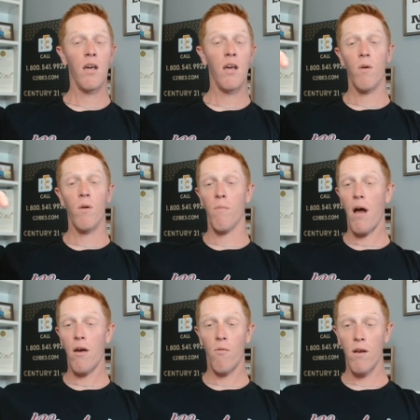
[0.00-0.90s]
We could
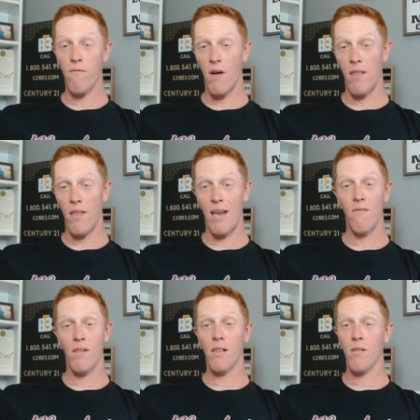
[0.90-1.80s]
probably refi that
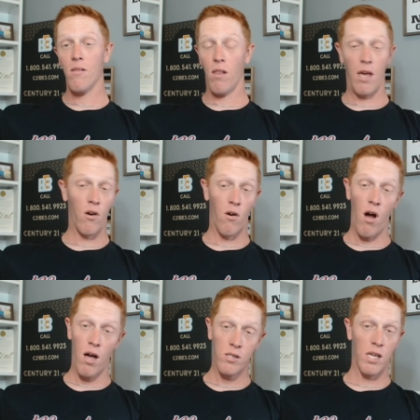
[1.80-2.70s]
even later
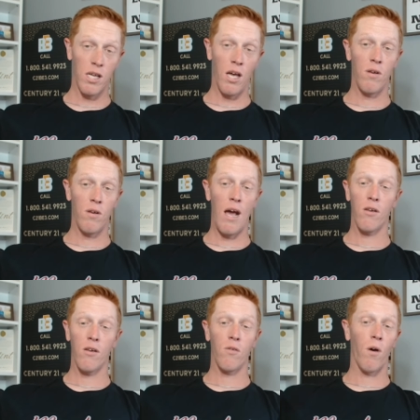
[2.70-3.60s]
on to get you
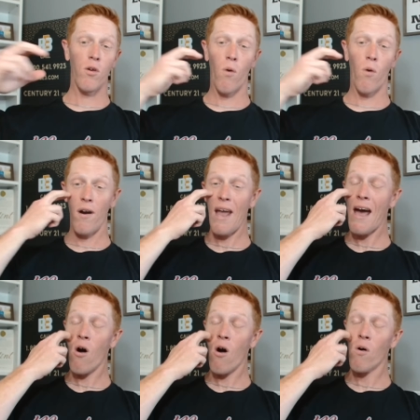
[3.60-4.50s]
down to where you are
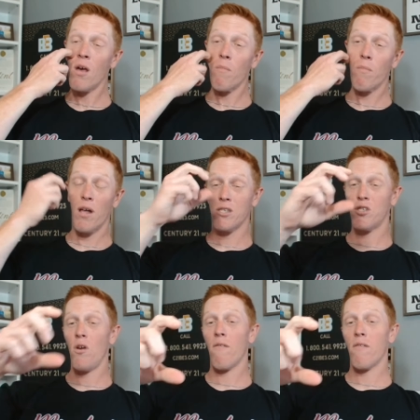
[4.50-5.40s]
now. Plus
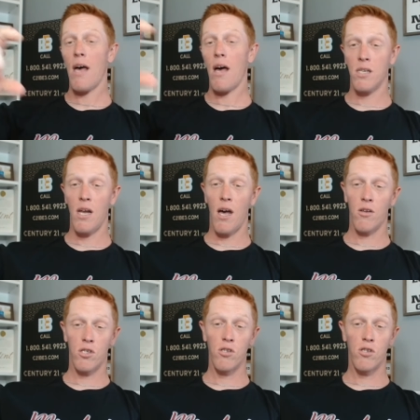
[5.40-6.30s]
you have one thousand
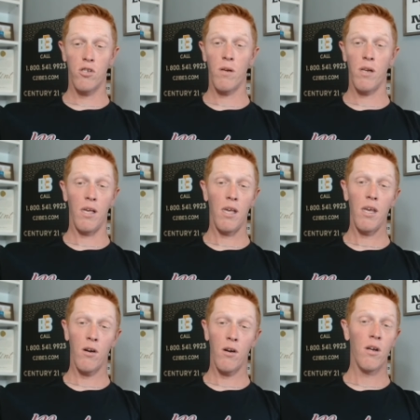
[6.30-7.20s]
dollars contributing
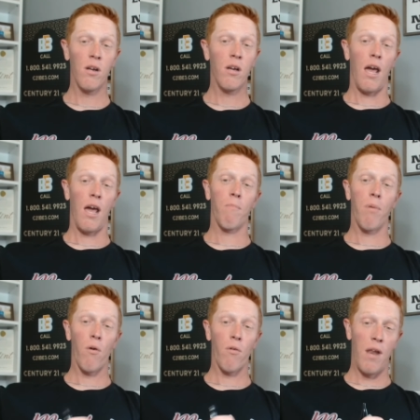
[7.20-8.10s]
here, and
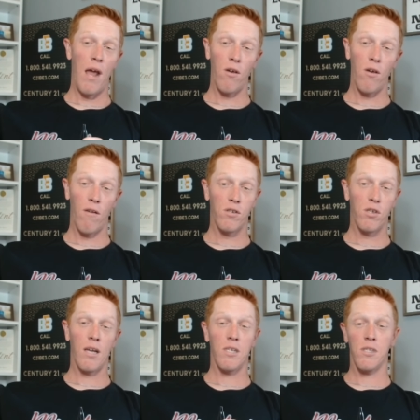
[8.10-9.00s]
both now you have two
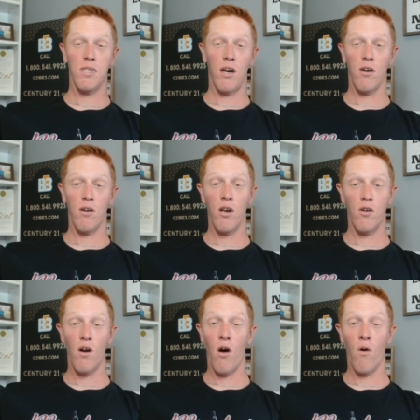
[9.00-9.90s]
assets that are going to
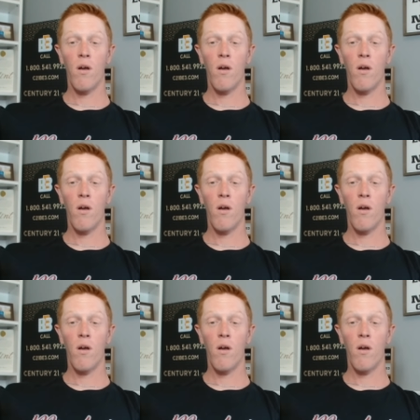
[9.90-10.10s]
grow.